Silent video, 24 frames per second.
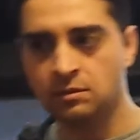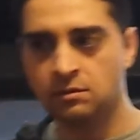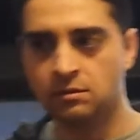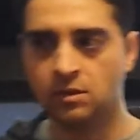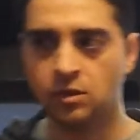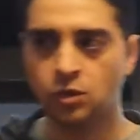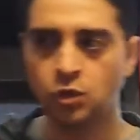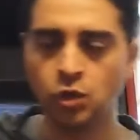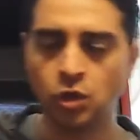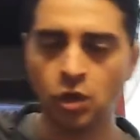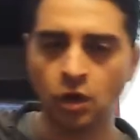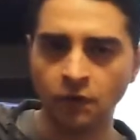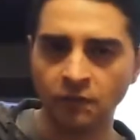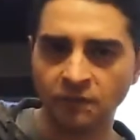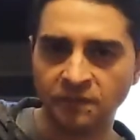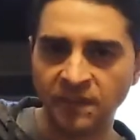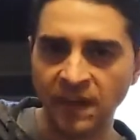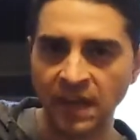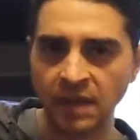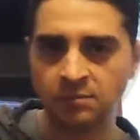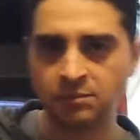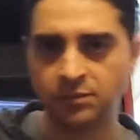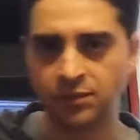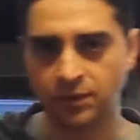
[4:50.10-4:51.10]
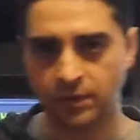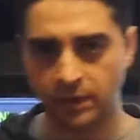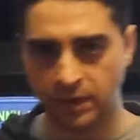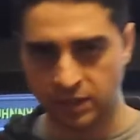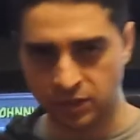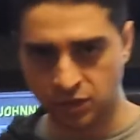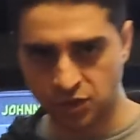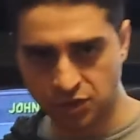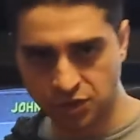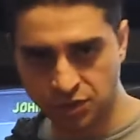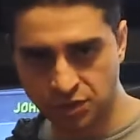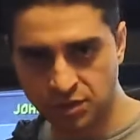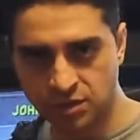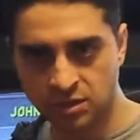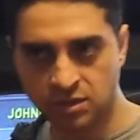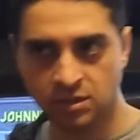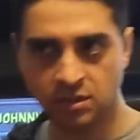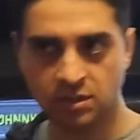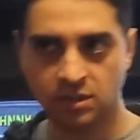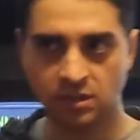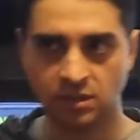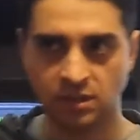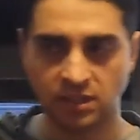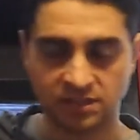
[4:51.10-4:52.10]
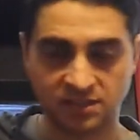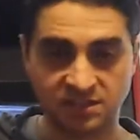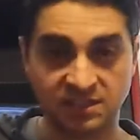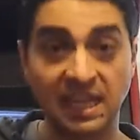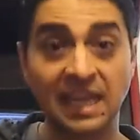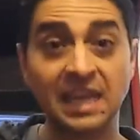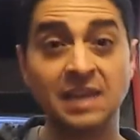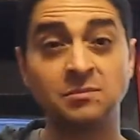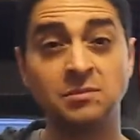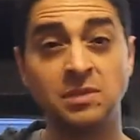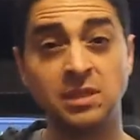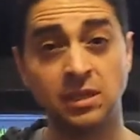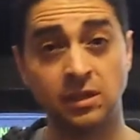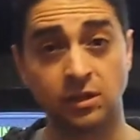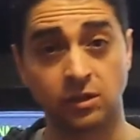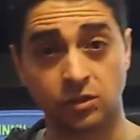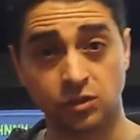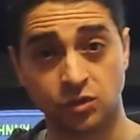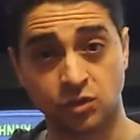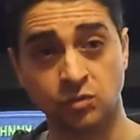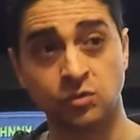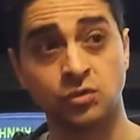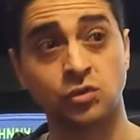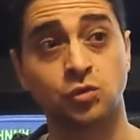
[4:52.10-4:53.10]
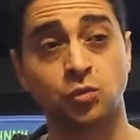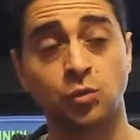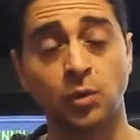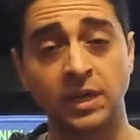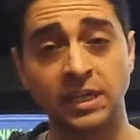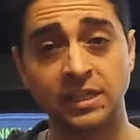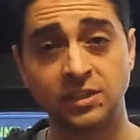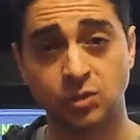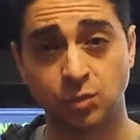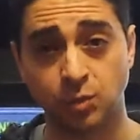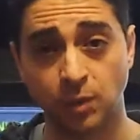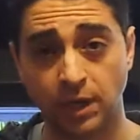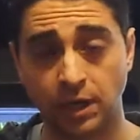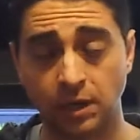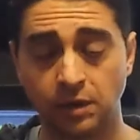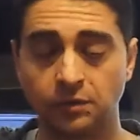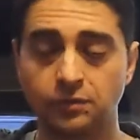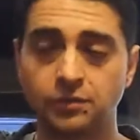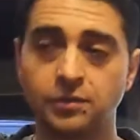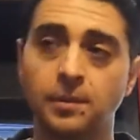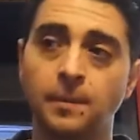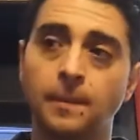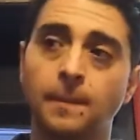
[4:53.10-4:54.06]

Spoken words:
November-ish, the same year, so in 2012.